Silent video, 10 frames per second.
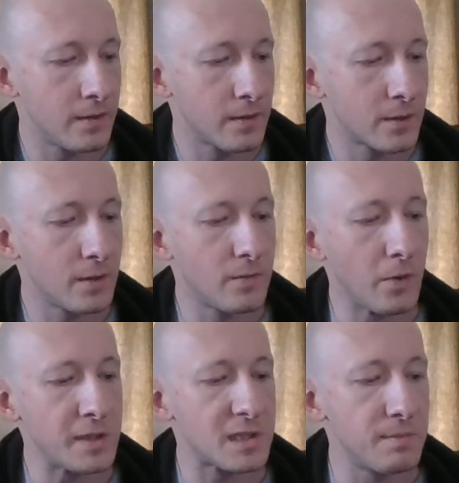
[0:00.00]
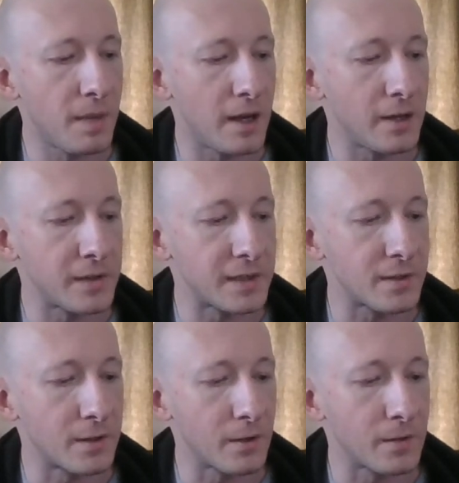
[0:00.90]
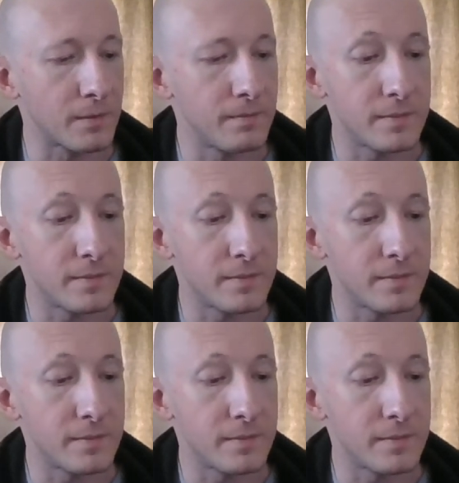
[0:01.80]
Good Voice smiled at the girl.